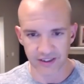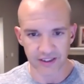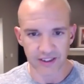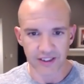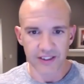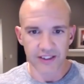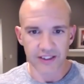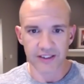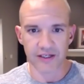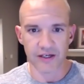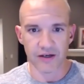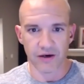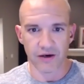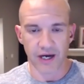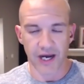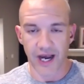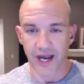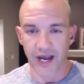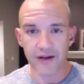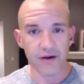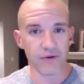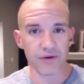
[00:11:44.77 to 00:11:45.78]
You know, I
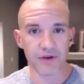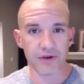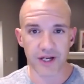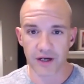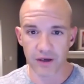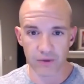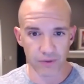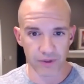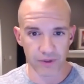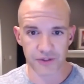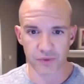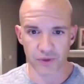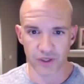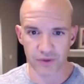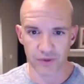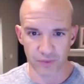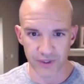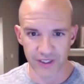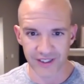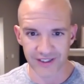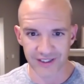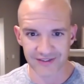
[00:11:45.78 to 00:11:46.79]
don't care which one
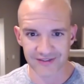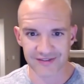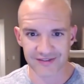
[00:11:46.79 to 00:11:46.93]
wins.